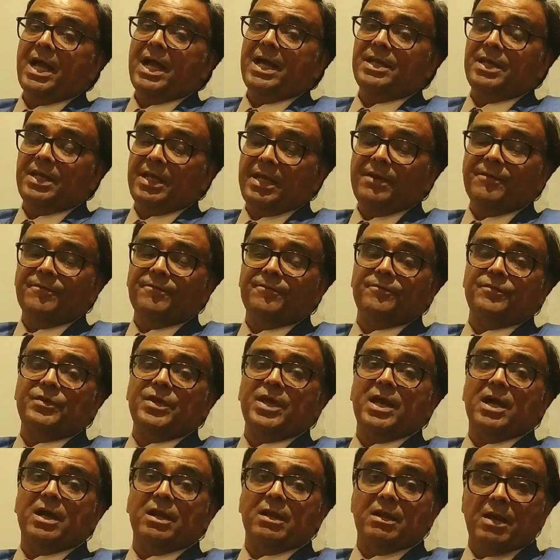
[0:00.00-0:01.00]
And if
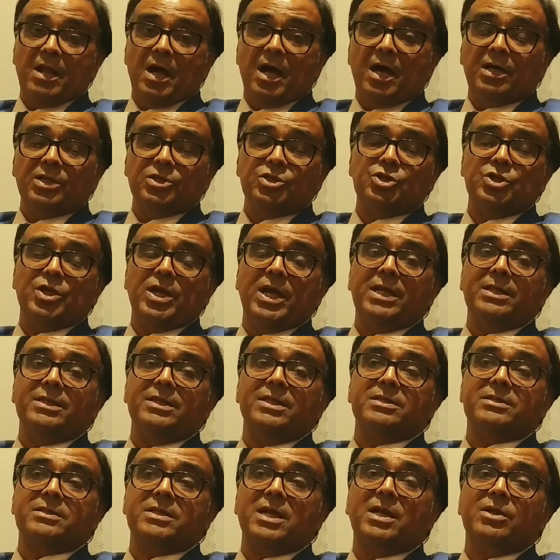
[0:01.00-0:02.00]
they are large
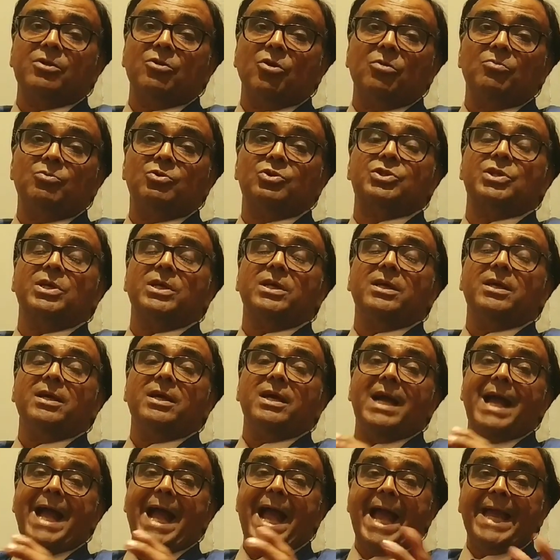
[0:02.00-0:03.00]
and they start almost
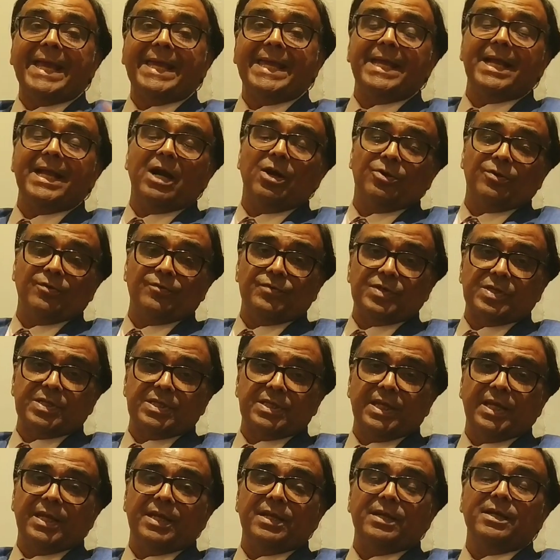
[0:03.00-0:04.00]
hanging out of the
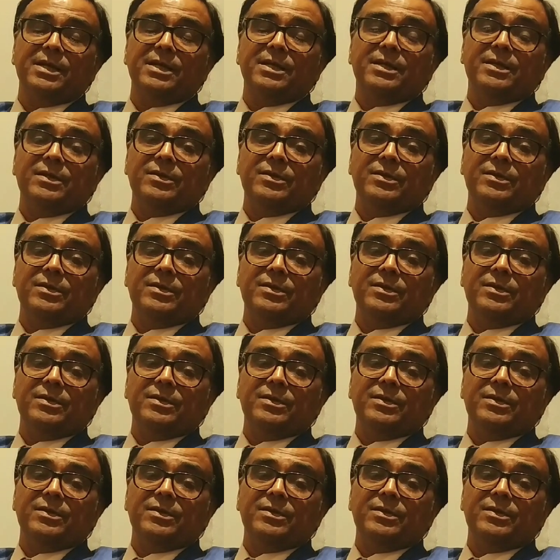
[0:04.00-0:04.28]
skin,